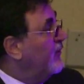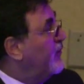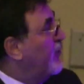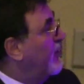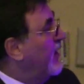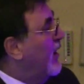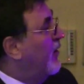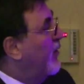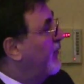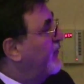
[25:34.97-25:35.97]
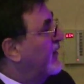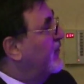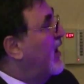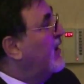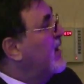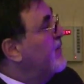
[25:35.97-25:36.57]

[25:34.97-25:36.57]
of the drug,